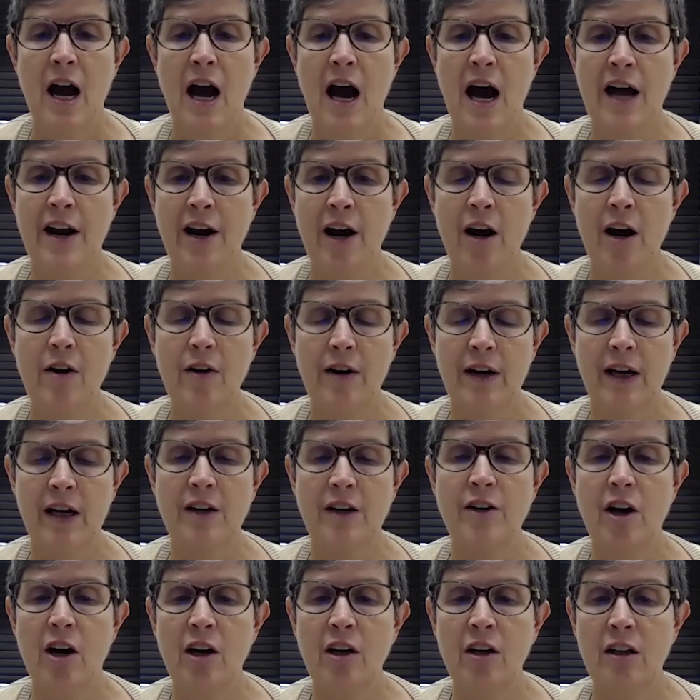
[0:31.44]
On our
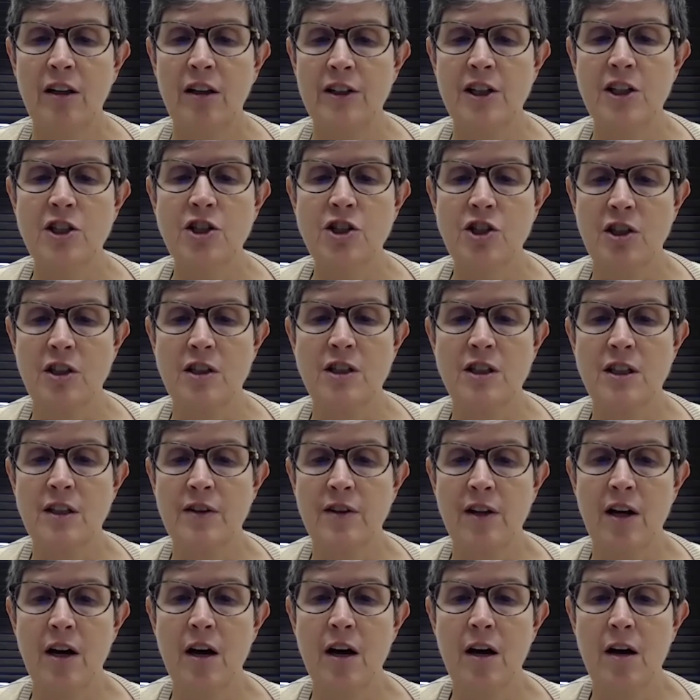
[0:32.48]
end, our clinicians in
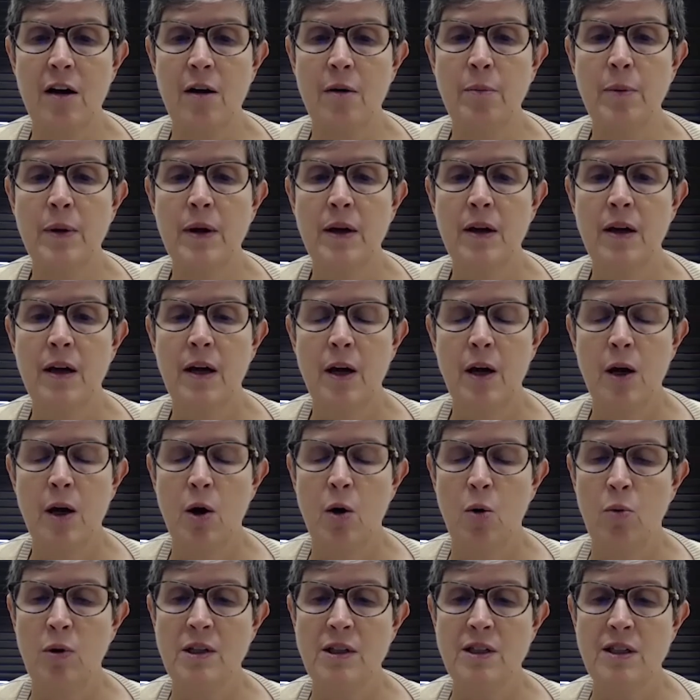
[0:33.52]
the hub,
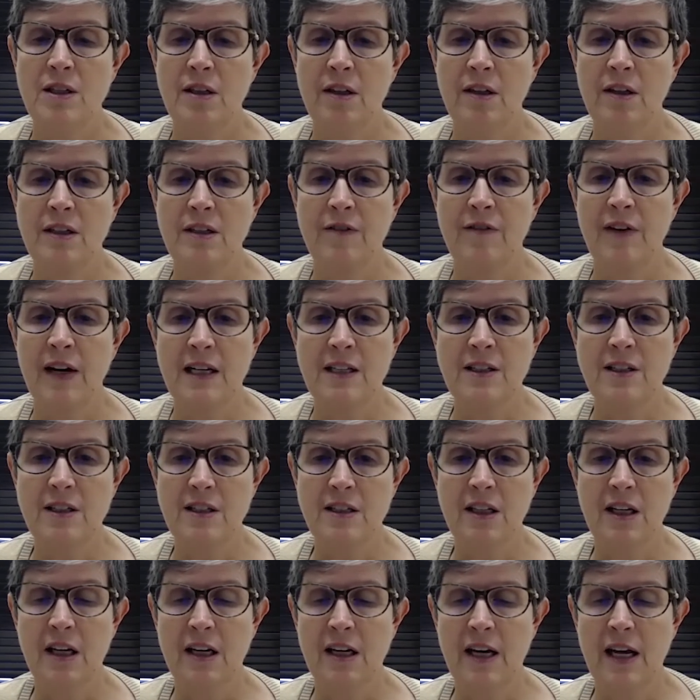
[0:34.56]
once the device is
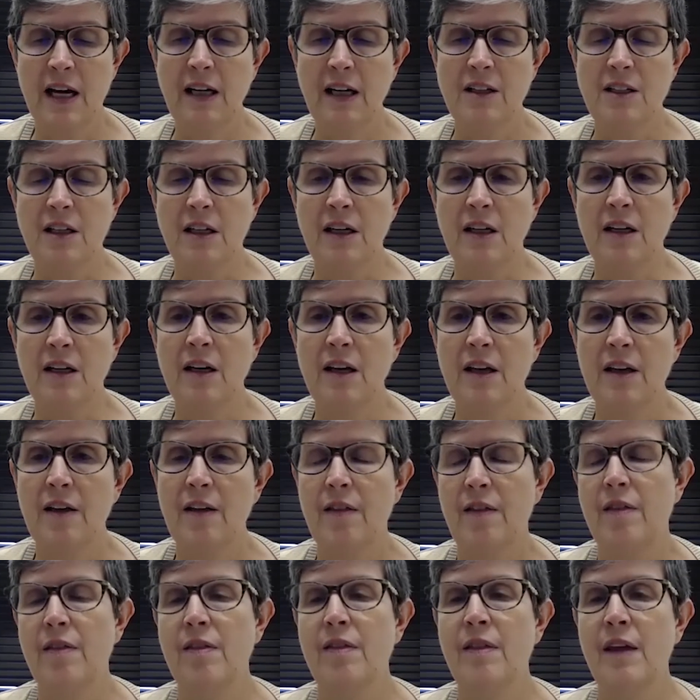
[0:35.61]
connected,
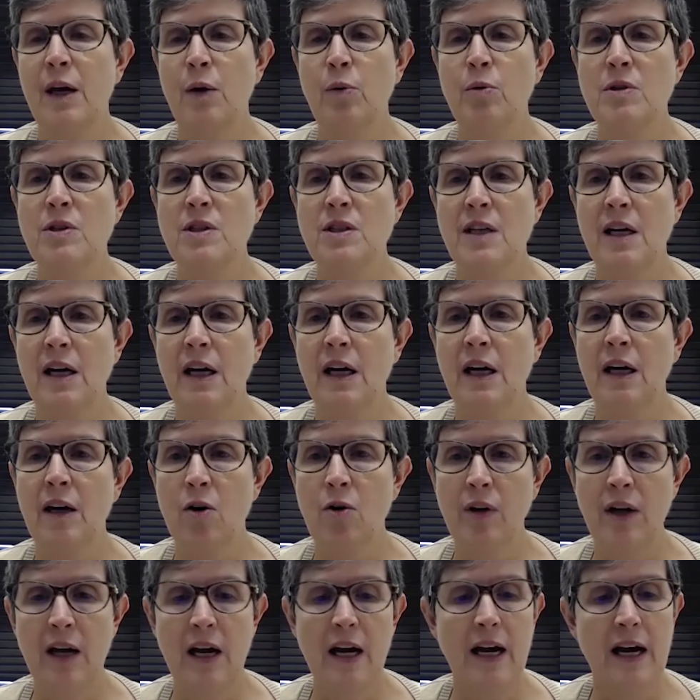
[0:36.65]
they will say,
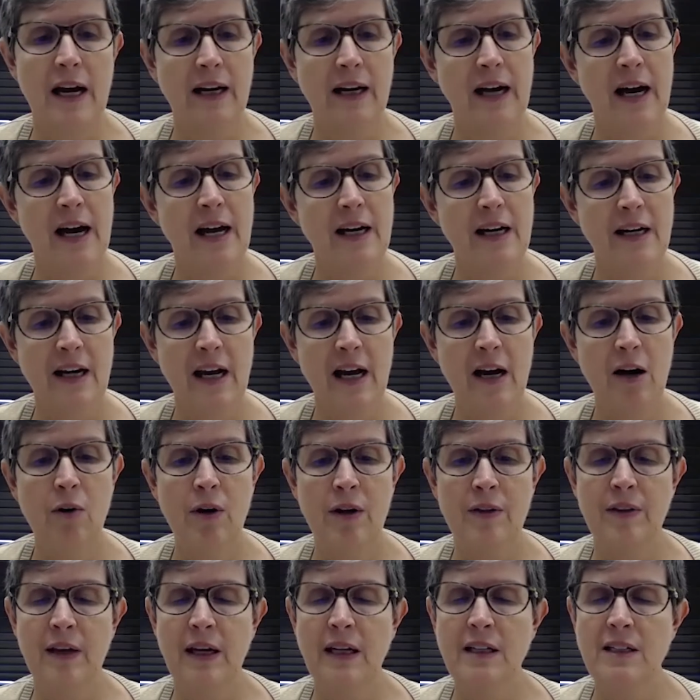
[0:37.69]
okay, I got it now,
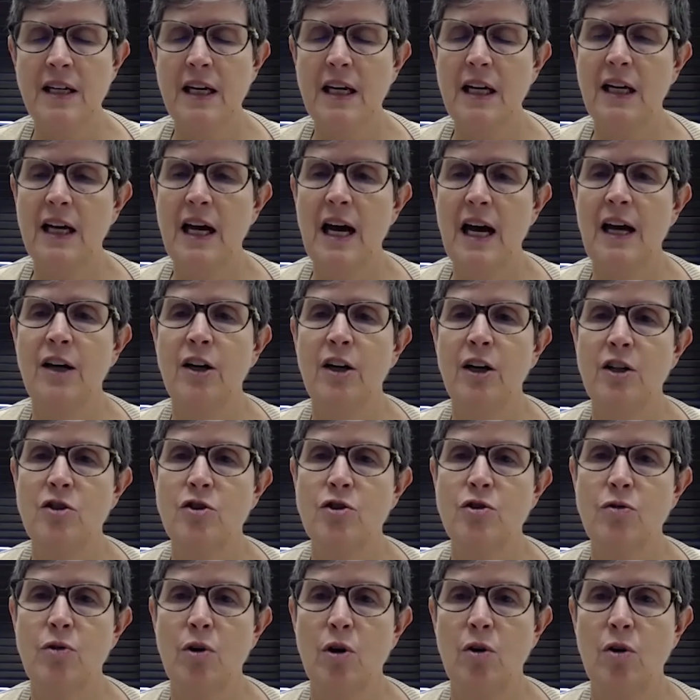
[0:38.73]
and they take kind of
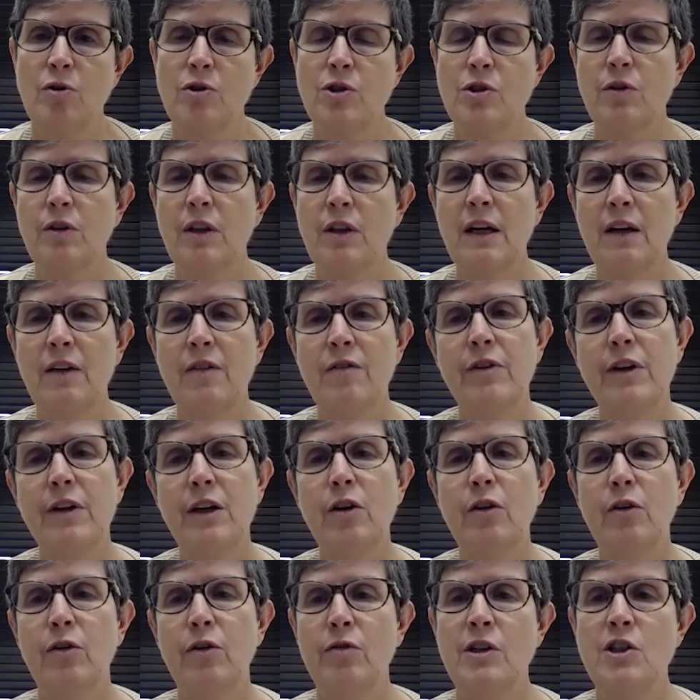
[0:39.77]
control. So like a video
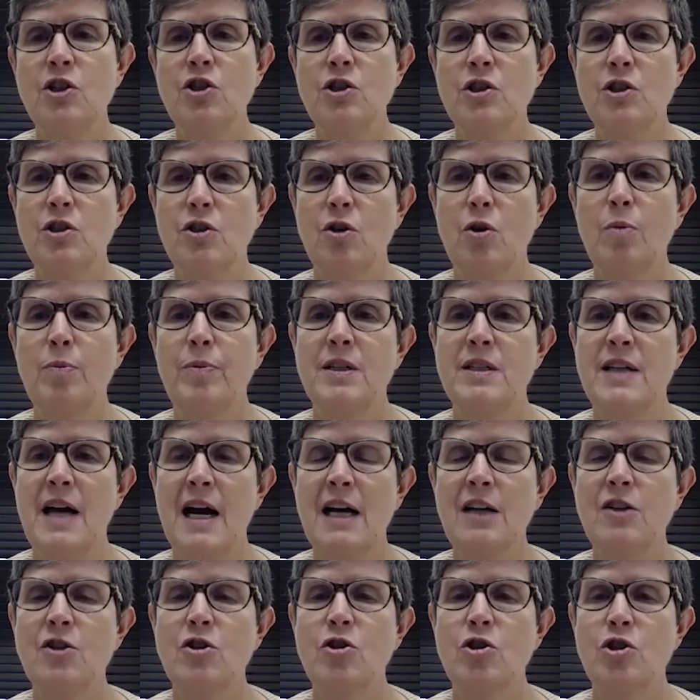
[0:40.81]
laryngoscope, the
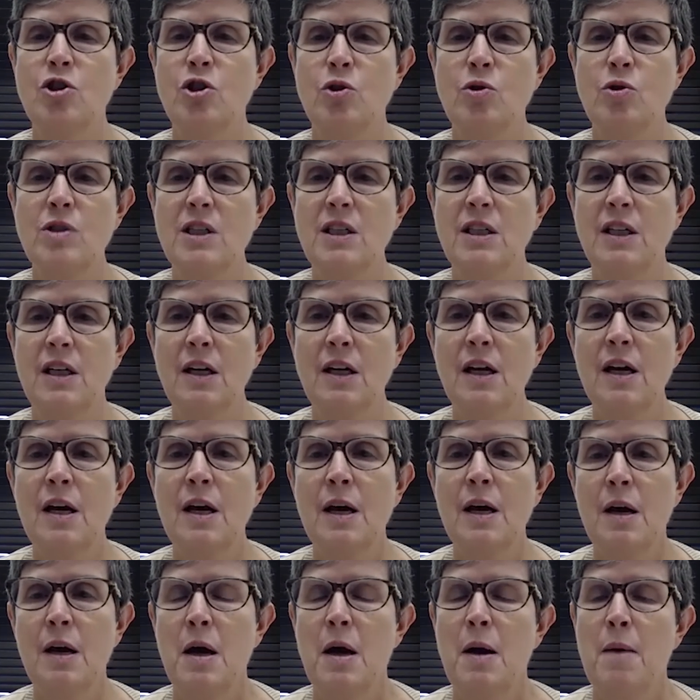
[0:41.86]
doctor's using it,
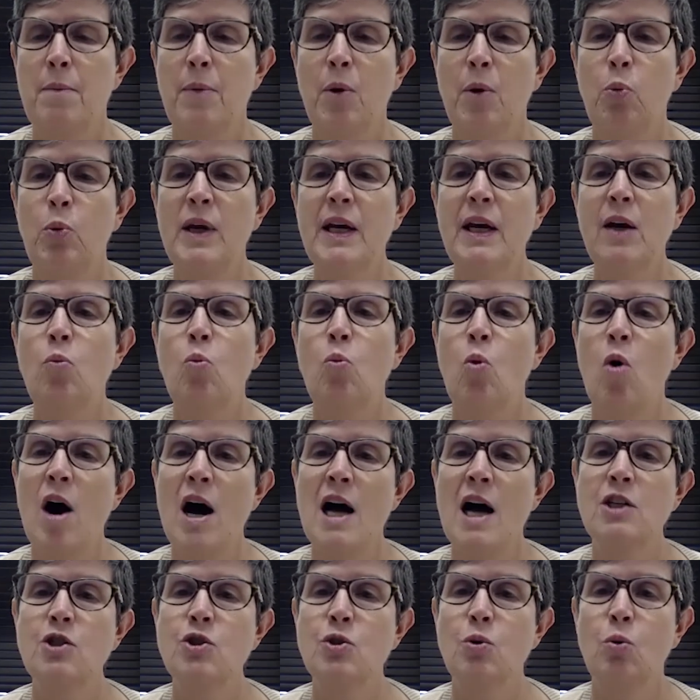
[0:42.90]
but we can
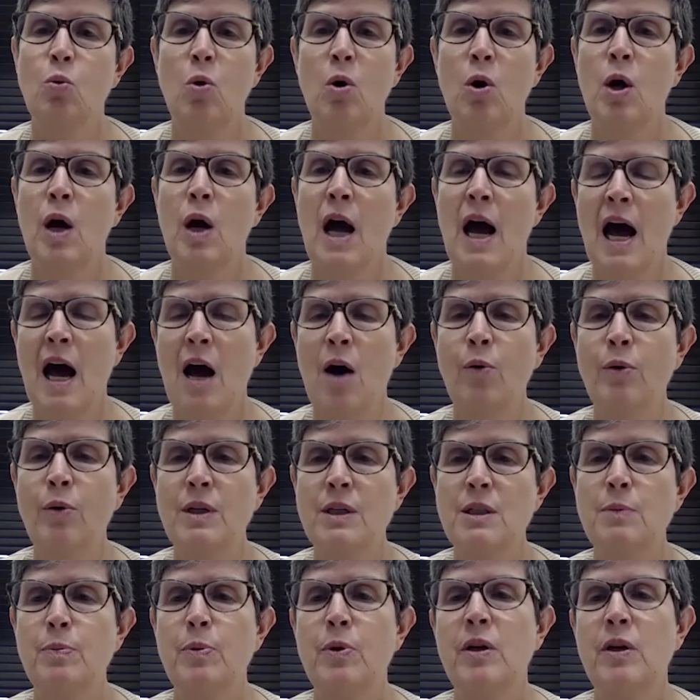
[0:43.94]
watch how
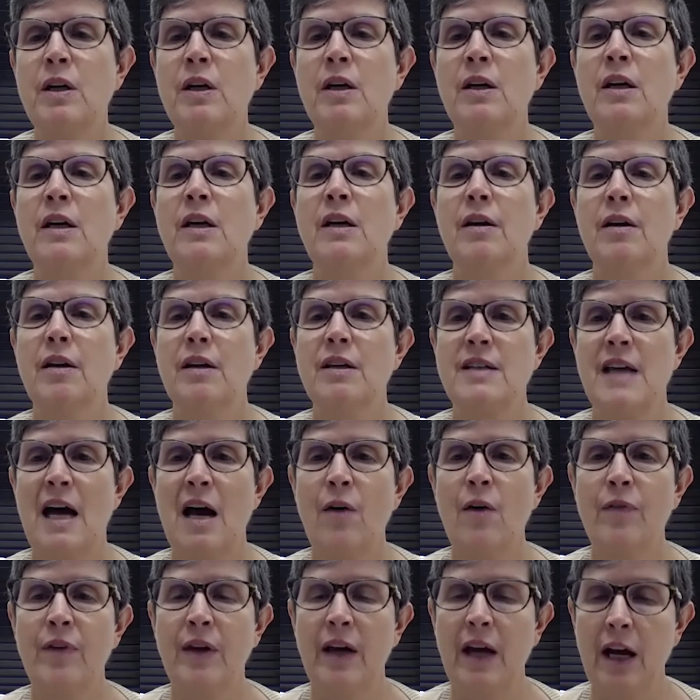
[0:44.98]
he's putting it
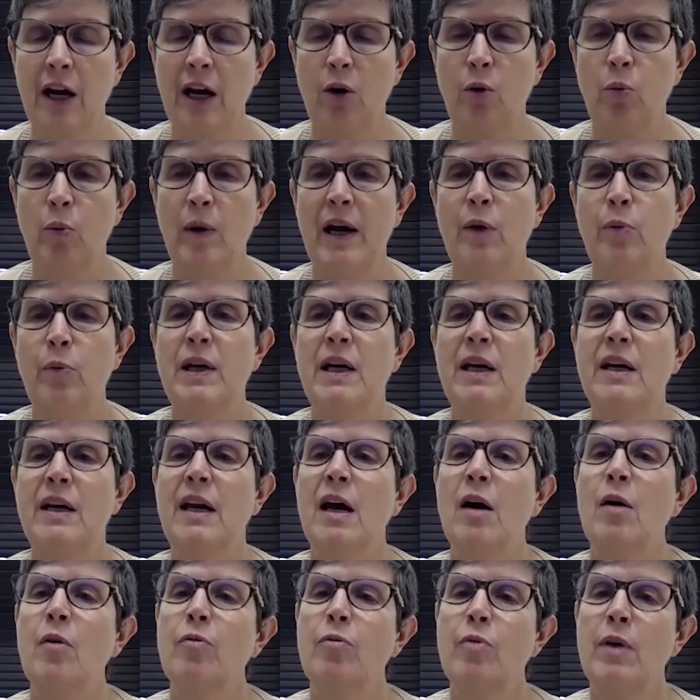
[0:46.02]
down the airway. We can
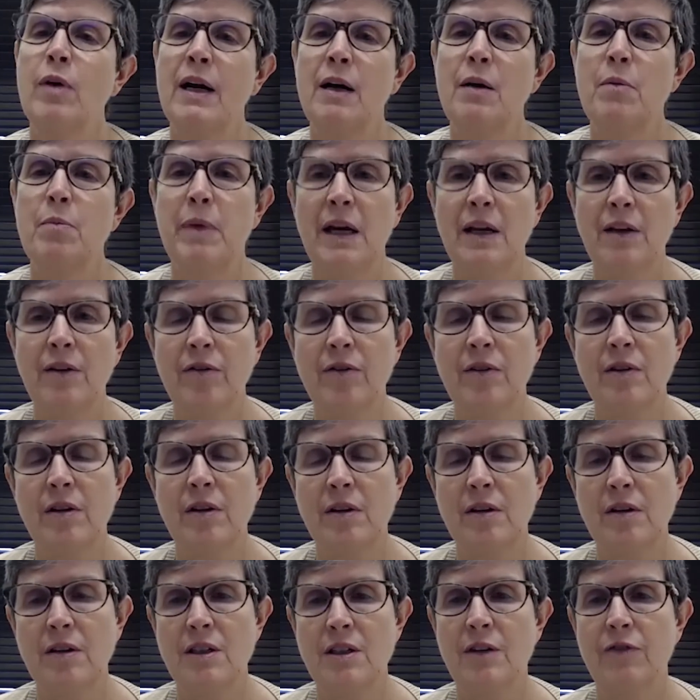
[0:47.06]
help recommend
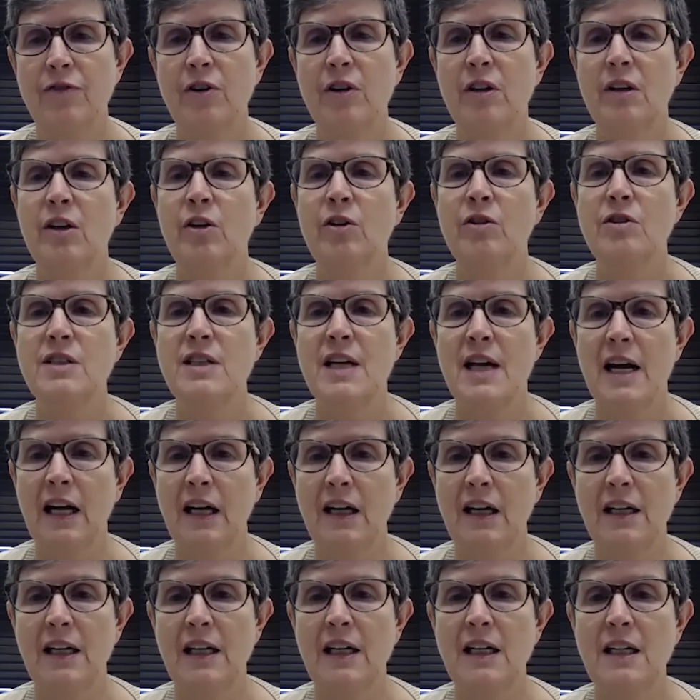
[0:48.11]
different little
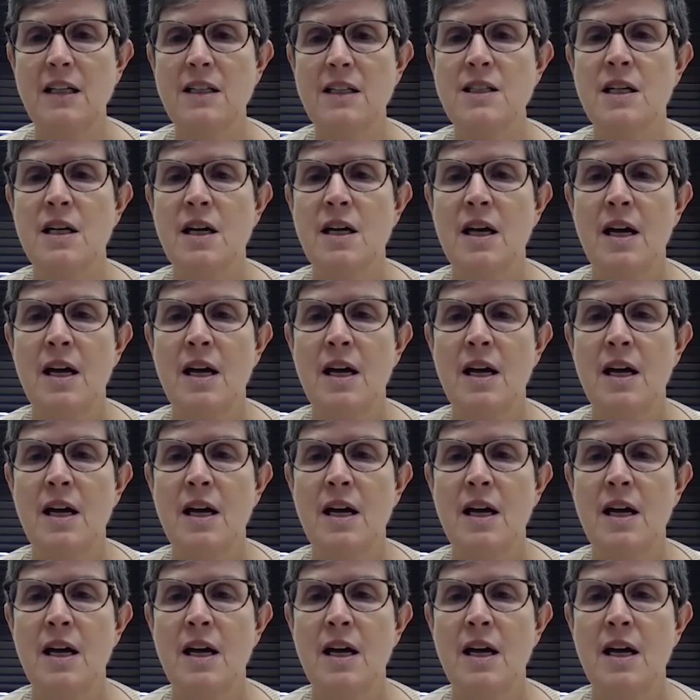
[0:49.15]
techniques.